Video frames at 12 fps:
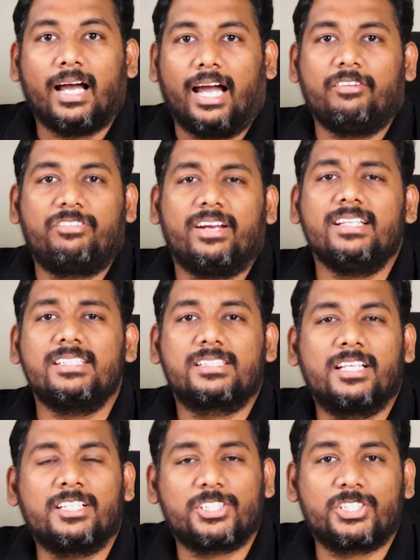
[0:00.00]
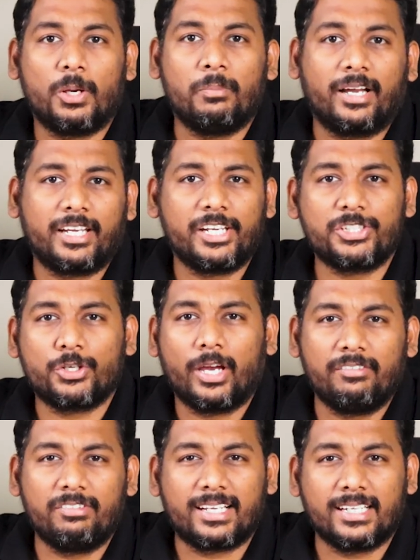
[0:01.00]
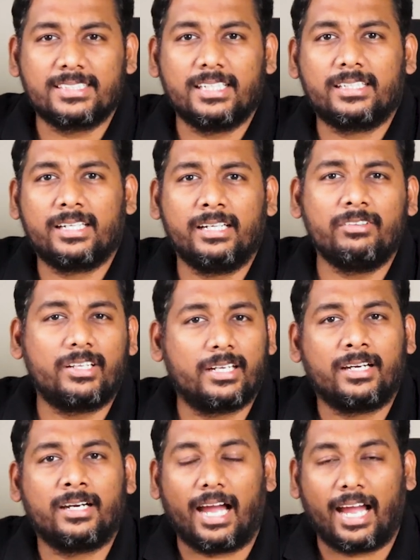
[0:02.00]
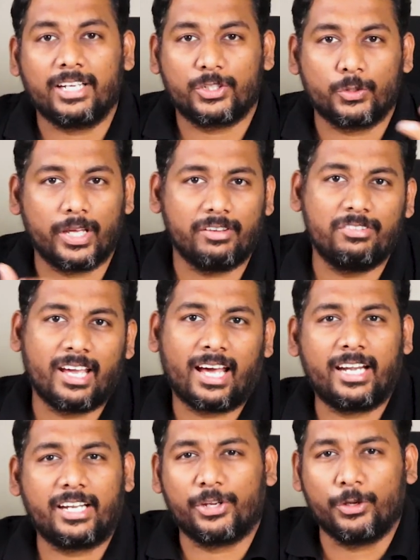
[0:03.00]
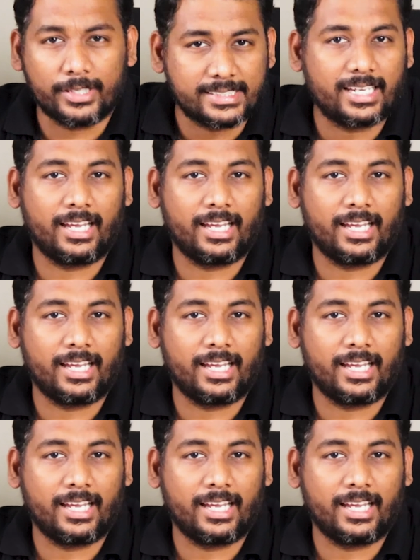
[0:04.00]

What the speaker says: Hi friends, this is your Magesh, your AV consultant, and today we are at USK